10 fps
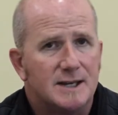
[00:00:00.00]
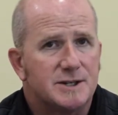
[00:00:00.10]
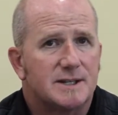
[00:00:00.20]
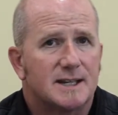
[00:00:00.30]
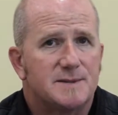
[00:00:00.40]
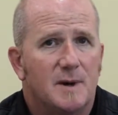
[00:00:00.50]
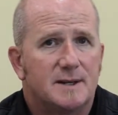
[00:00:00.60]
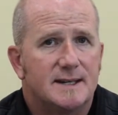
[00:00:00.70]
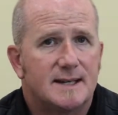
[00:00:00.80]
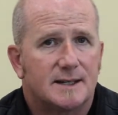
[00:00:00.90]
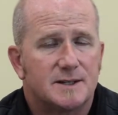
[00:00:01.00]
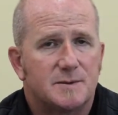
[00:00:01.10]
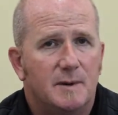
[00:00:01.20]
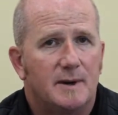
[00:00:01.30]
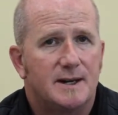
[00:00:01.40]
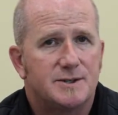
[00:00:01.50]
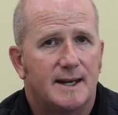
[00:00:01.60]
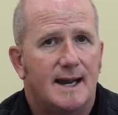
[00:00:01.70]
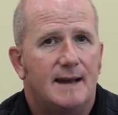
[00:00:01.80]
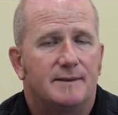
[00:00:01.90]
Just like smoke detectors, we want to
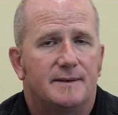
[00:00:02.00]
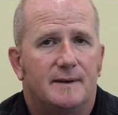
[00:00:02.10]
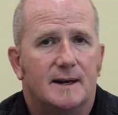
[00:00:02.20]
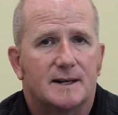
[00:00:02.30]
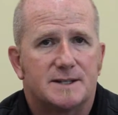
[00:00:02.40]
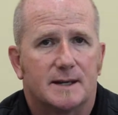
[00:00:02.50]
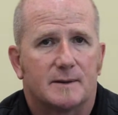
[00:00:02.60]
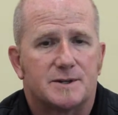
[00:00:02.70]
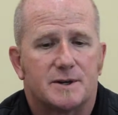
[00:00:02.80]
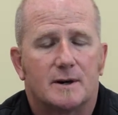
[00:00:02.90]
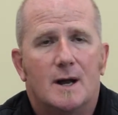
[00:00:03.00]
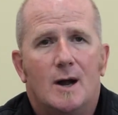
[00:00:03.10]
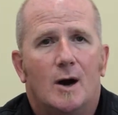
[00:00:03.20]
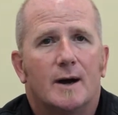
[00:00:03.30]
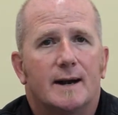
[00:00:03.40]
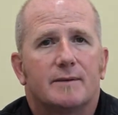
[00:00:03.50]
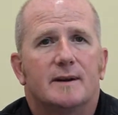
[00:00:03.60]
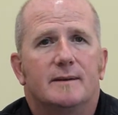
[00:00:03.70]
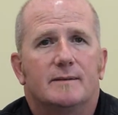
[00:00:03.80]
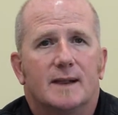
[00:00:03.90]
try to have a fire extinguisher on
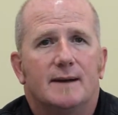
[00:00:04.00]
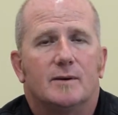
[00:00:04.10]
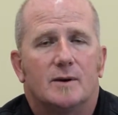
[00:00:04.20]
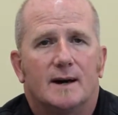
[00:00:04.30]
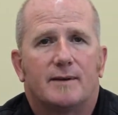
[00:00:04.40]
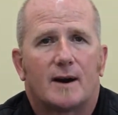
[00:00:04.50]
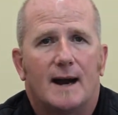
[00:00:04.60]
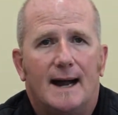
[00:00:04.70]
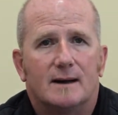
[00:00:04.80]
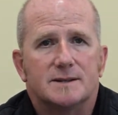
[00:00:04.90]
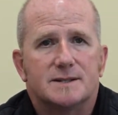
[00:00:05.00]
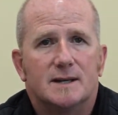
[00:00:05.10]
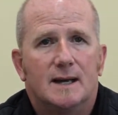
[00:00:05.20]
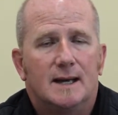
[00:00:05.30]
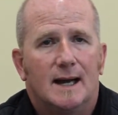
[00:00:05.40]
every level of our house.